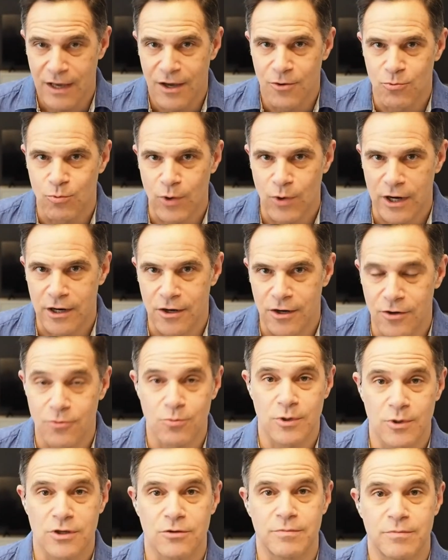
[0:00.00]
where
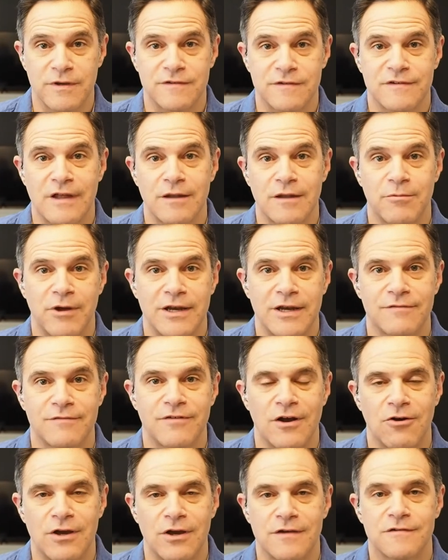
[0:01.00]
we'll be celebrating a
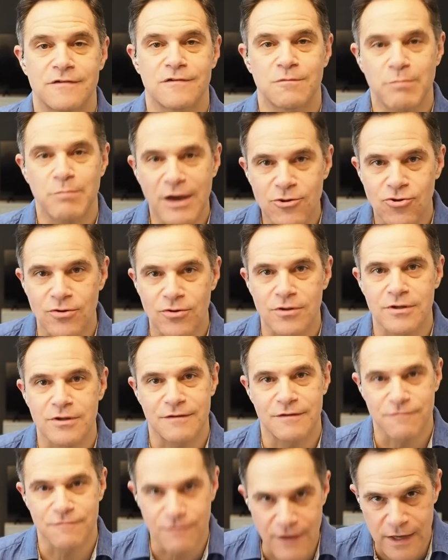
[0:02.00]
very special
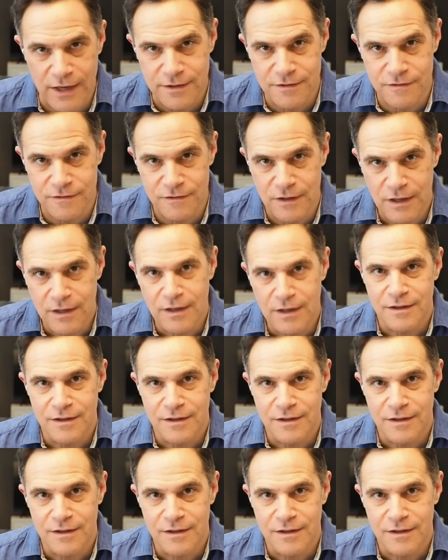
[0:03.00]
event